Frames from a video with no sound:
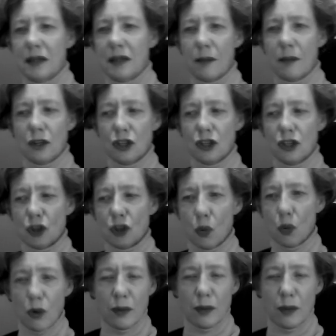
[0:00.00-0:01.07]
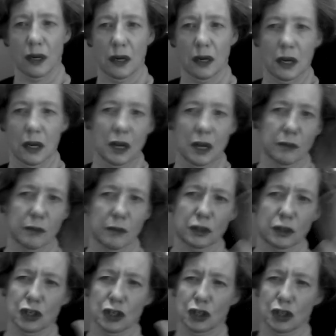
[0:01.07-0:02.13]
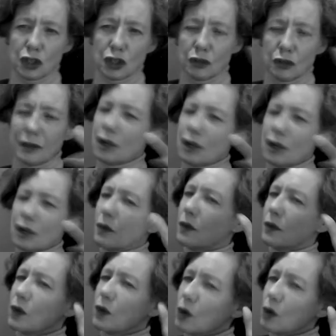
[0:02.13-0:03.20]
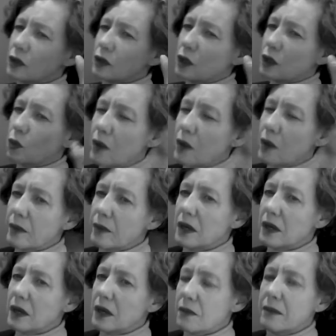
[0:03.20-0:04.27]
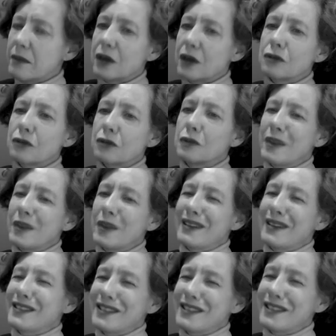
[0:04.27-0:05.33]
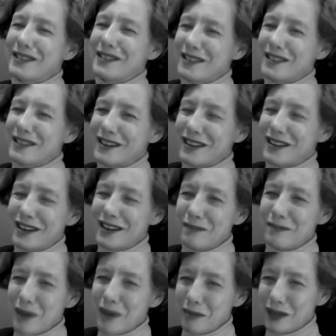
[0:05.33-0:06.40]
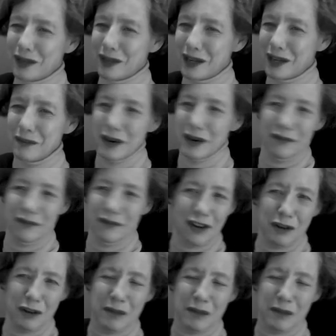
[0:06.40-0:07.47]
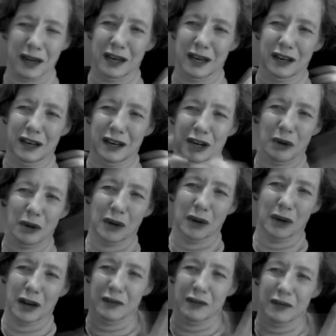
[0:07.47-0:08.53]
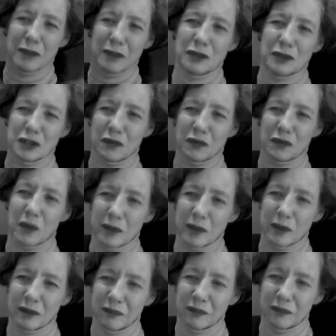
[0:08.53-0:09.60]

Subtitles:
I mean, she's a woman, but she's, you know, and then we don't see women in the maker space in public, in very many, you know, kind of images of women.